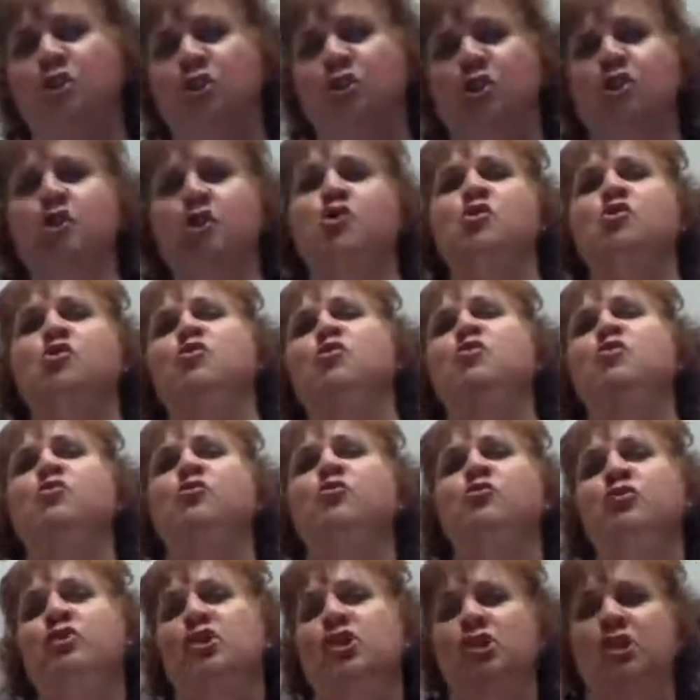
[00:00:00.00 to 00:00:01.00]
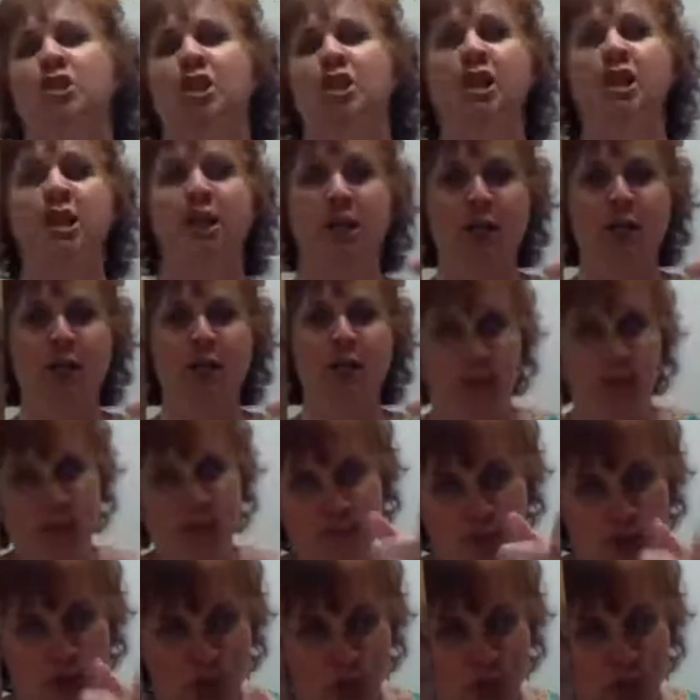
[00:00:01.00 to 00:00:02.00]
"You stinky
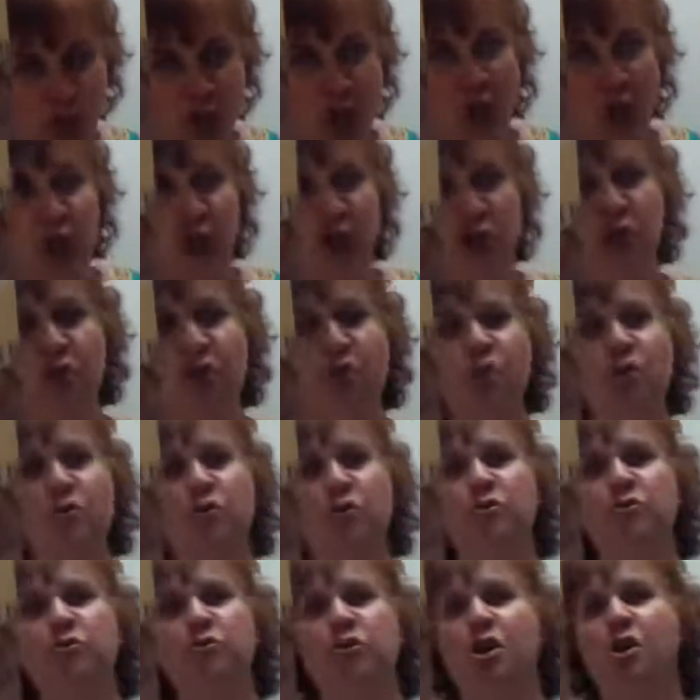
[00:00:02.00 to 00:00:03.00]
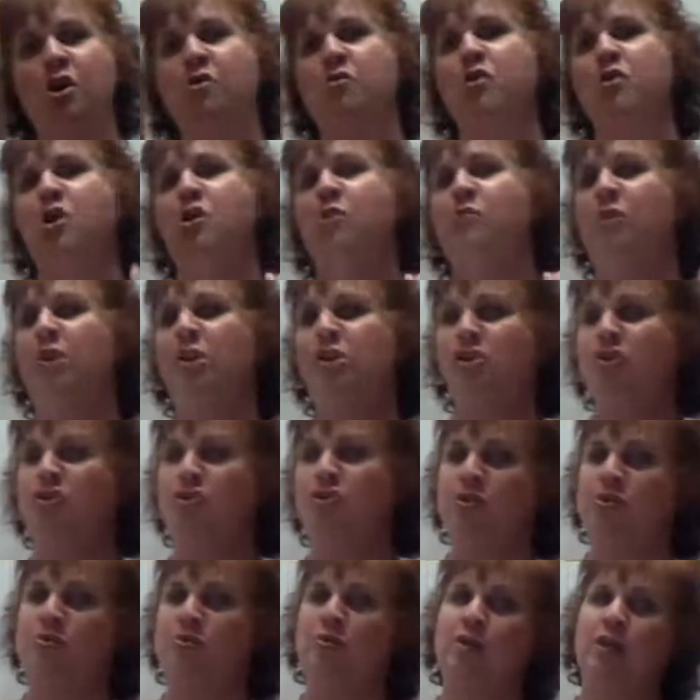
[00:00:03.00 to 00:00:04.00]
people, you don't know what you're
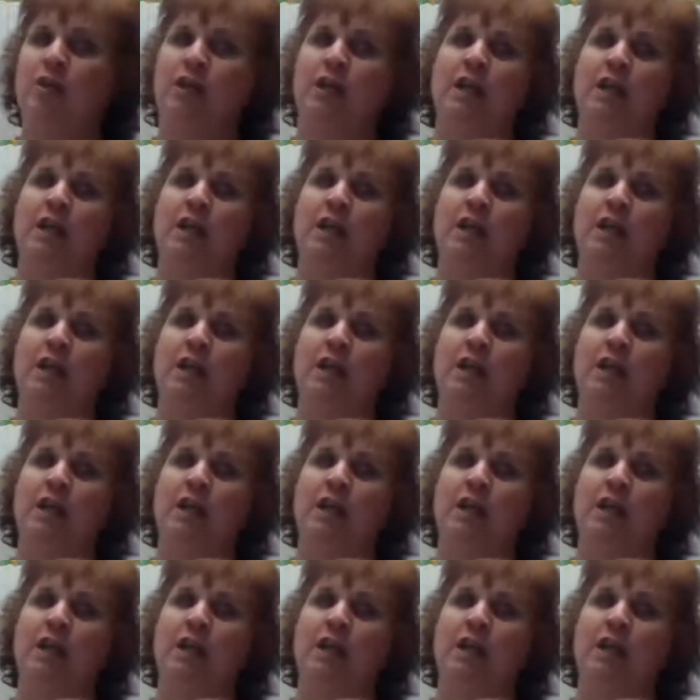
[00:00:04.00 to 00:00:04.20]
doing,